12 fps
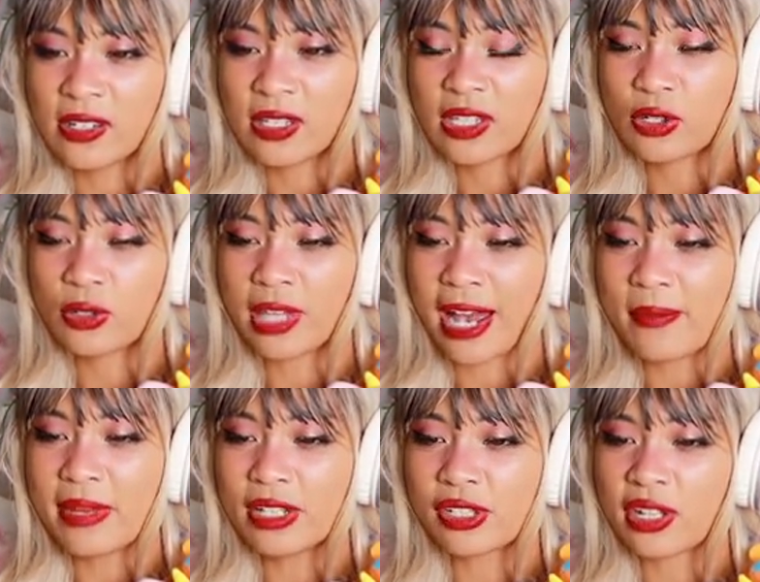Whoa. Dude,
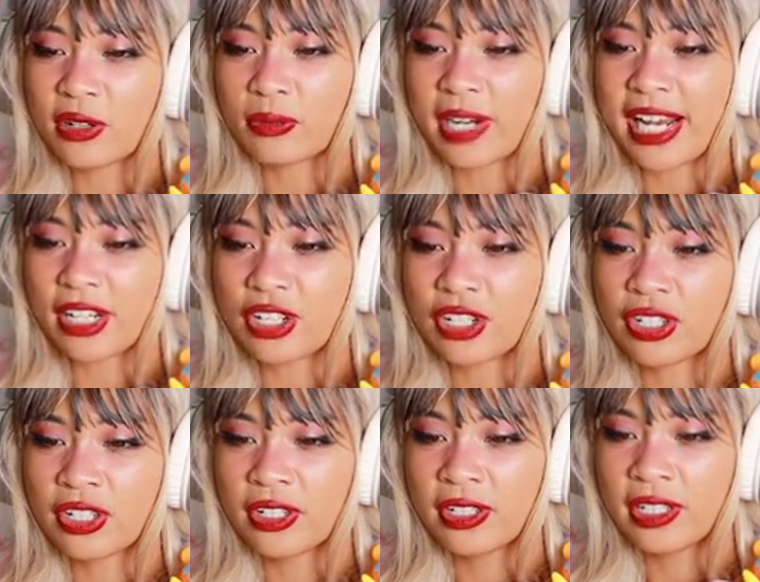that means they're
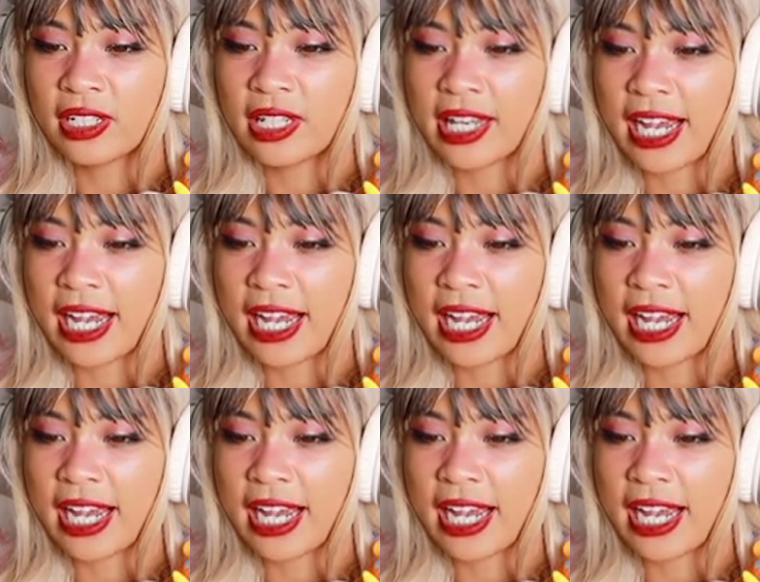rich.